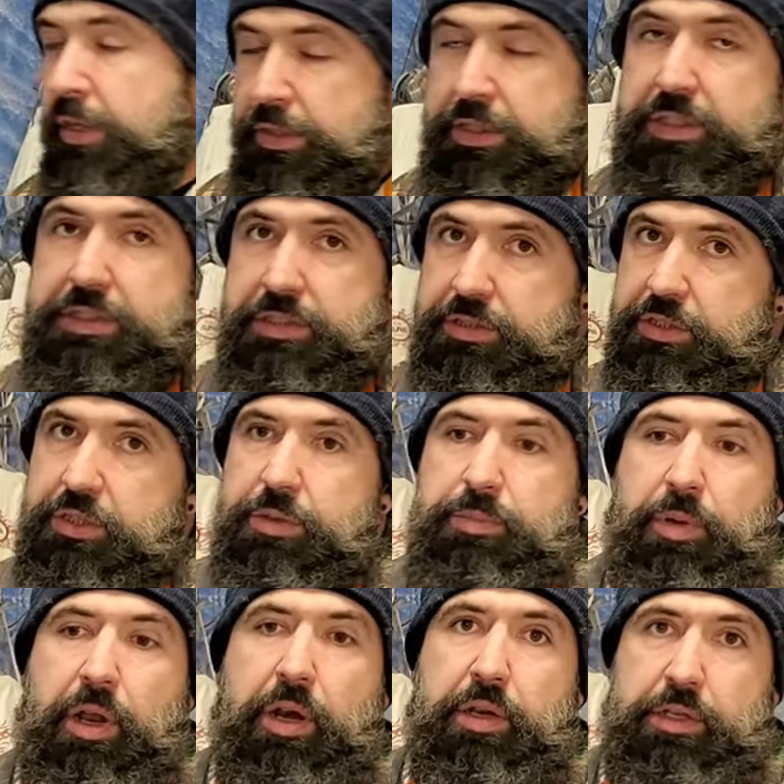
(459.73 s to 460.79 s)
this is a good
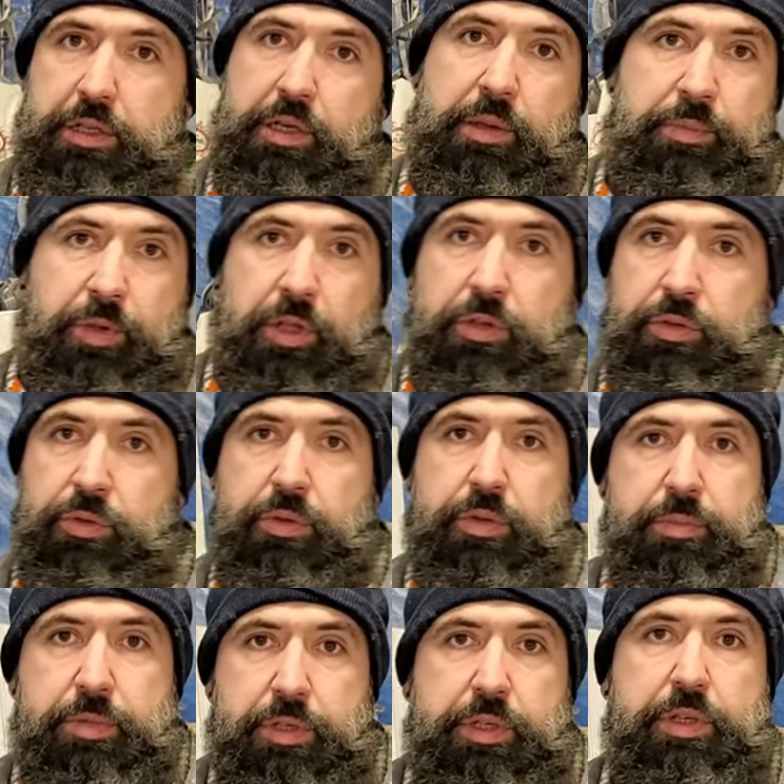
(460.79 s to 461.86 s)
product and i'm not doing
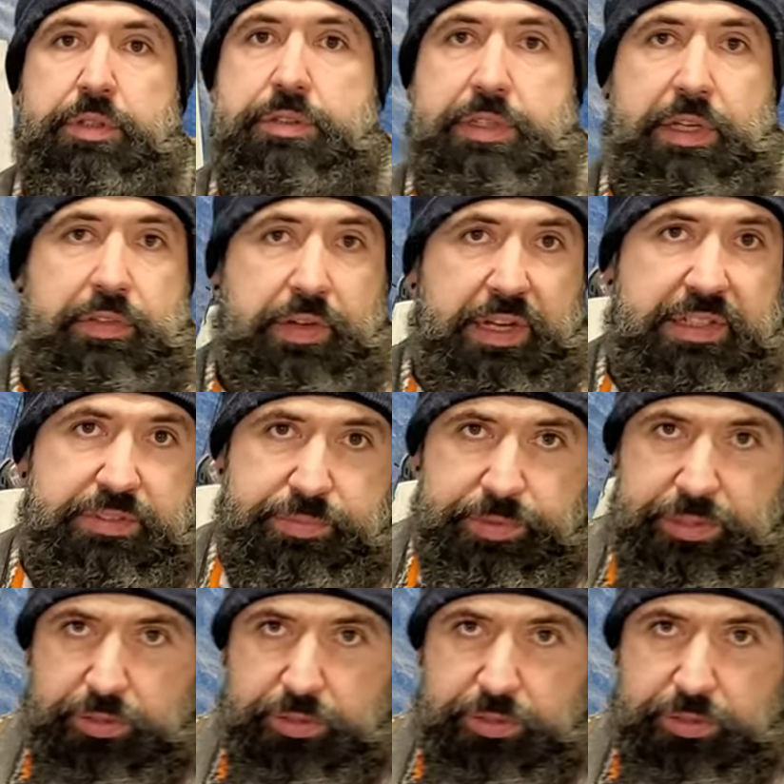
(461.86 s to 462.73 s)
it because they've asked me